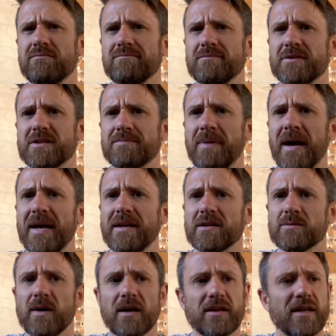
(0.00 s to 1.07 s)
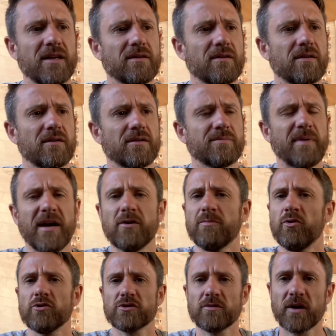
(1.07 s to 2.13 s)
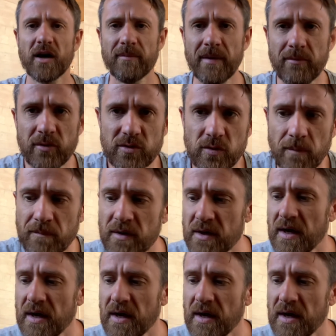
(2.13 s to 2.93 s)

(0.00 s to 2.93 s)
Spain as well, I think. Spain or Portugal, can't remember which one.